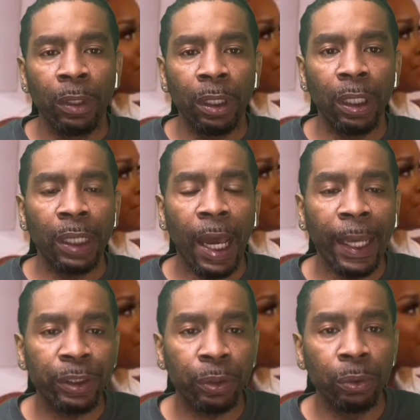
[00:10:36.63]
in high
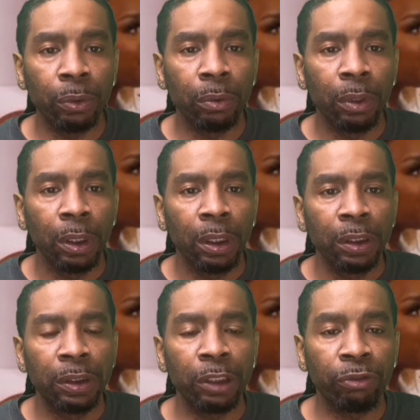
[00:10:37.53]
school,
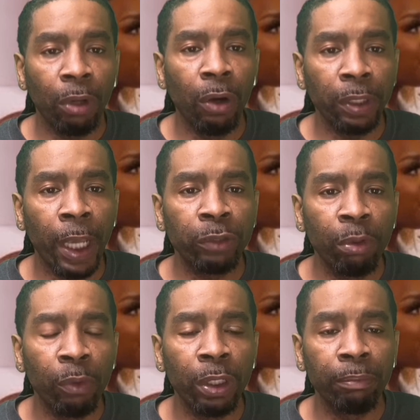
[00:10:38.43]
just grown ass
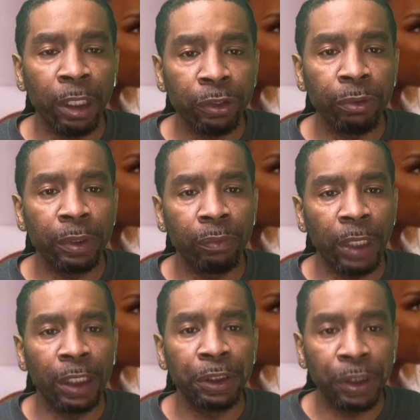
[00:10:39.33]
women with menstruals
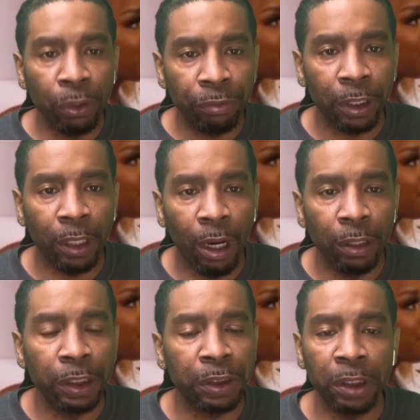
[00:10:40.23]
and children and all
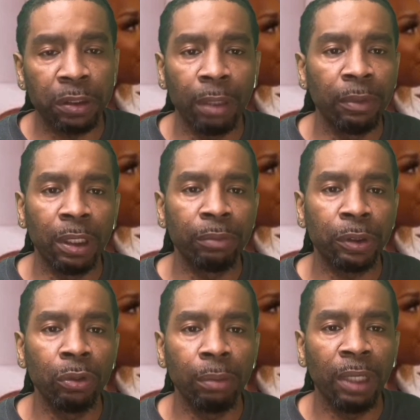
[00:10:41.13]
this shit. Some of them
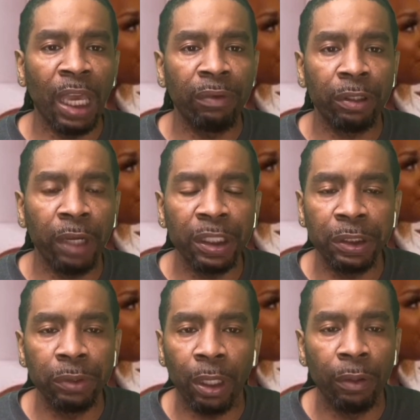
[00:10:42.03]
soon to be having
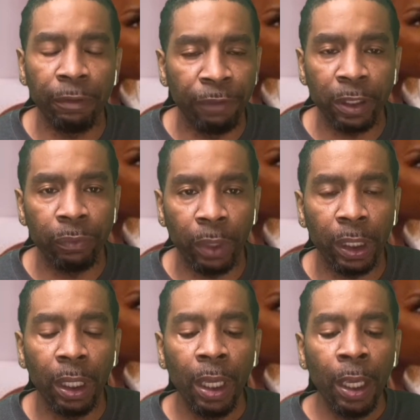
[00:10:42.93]
grandchildren on the fucking way.
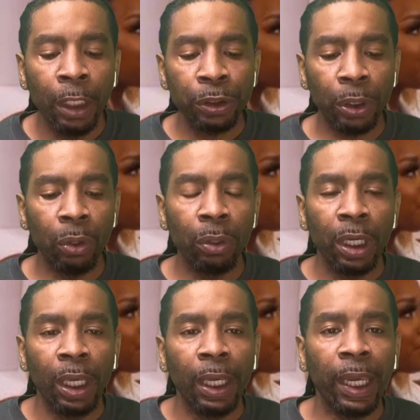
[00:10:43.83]
So
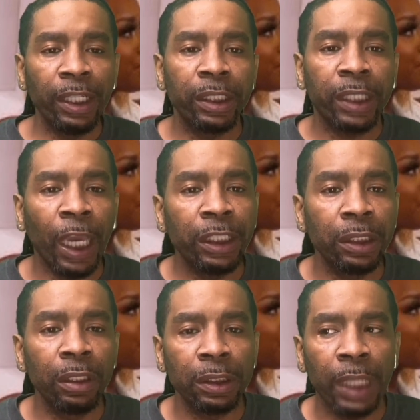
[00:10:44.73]
education
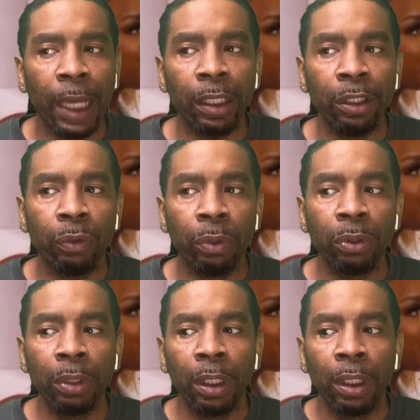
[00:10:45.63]
does not equal